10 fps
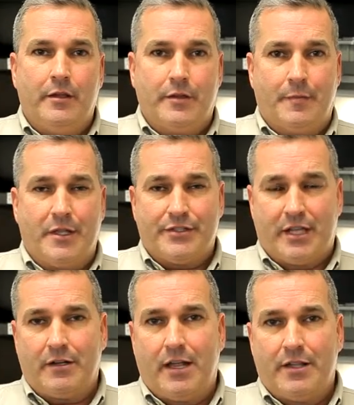There'll be a
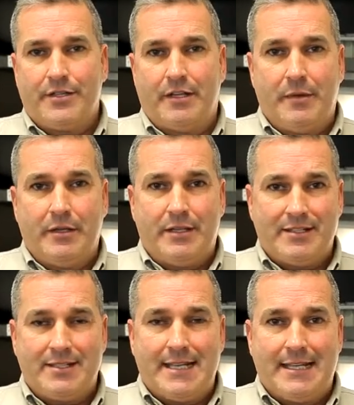set of guns that have been
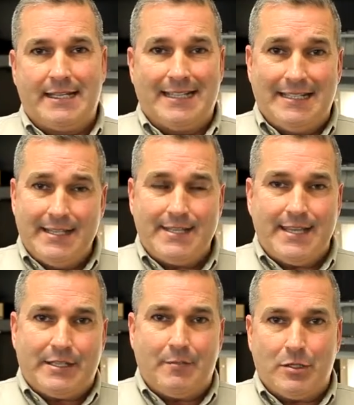designated in the
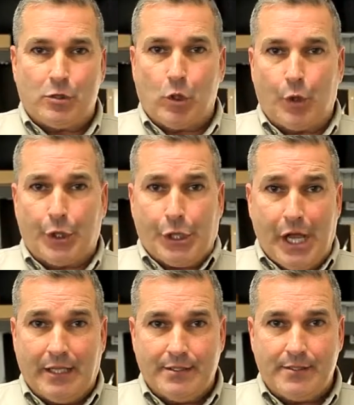system as loaner
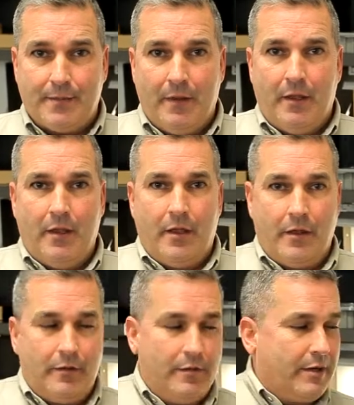guns.
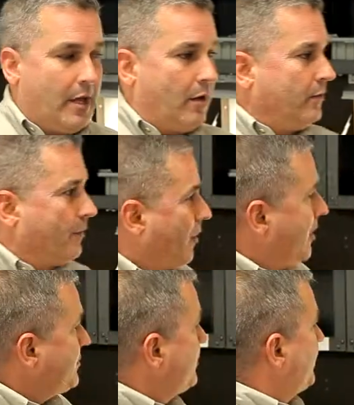Now, the
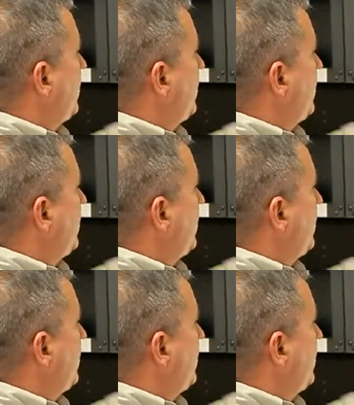process for